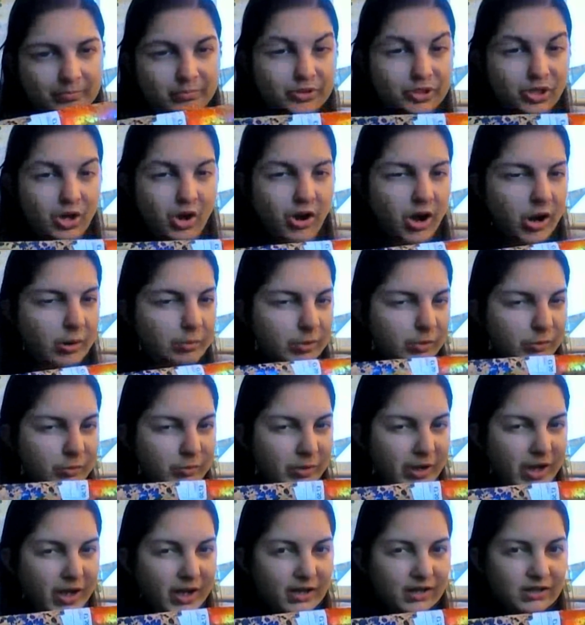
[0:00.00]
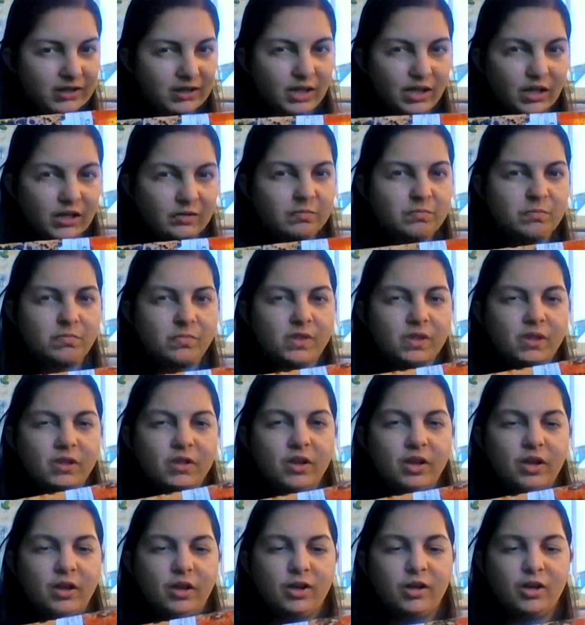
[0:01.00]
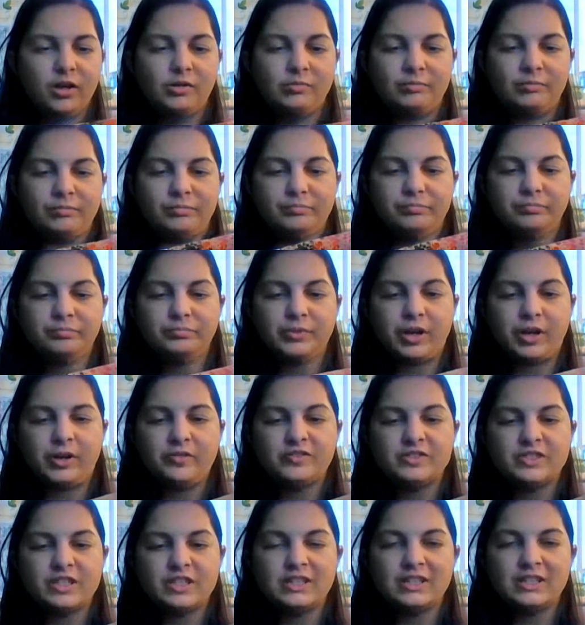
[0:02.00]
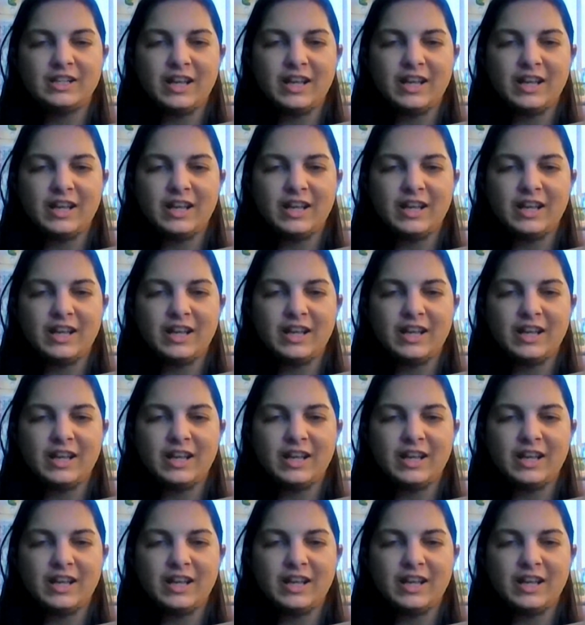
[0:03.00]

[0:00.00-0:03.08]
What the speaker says: type of bag yet. I've seen